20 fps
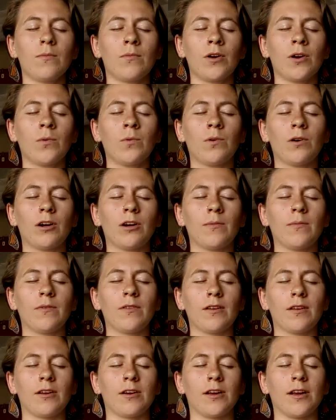More
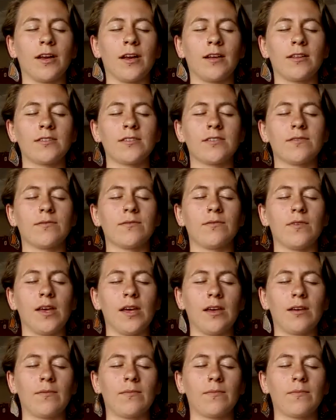warmth in your hands and
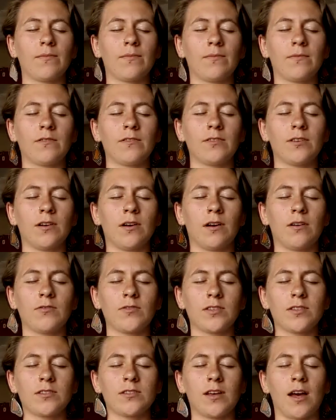feet. These are
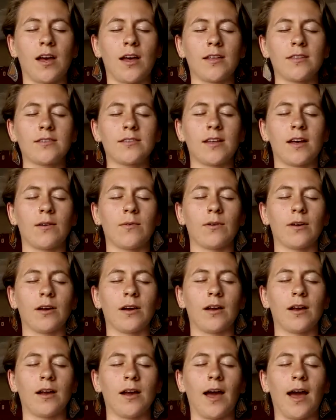all just signs that
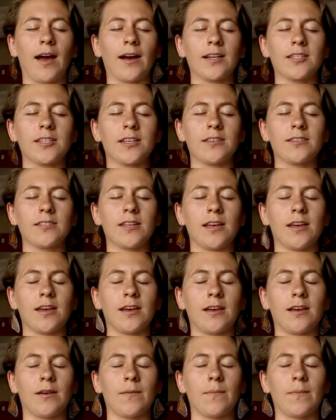we're
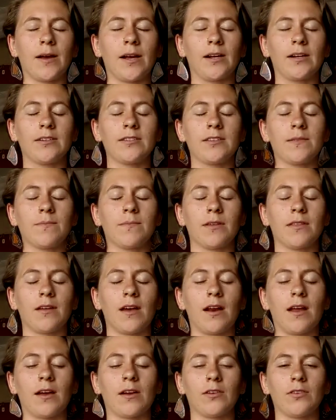accessing a
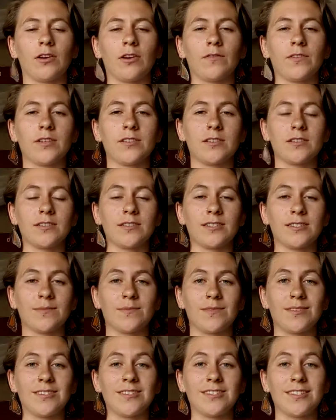parasympathetic nervous
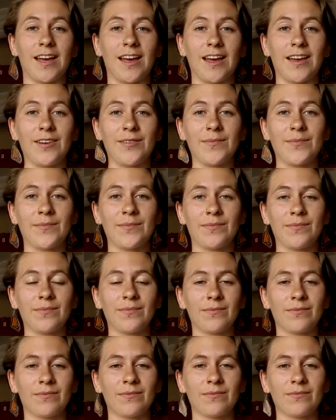system state.
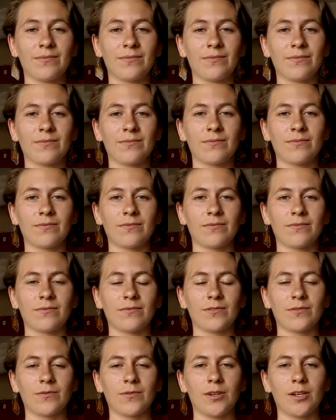
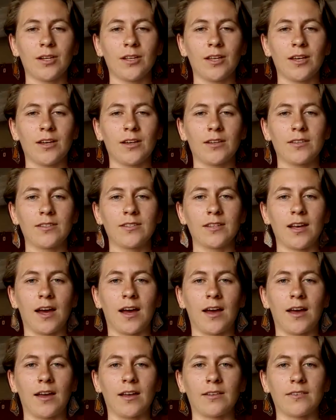Really good
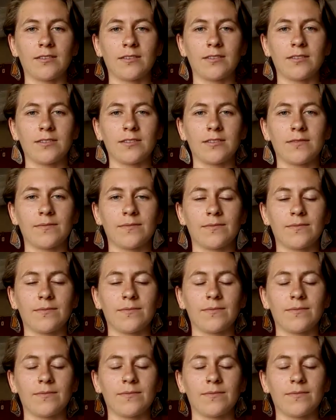signs.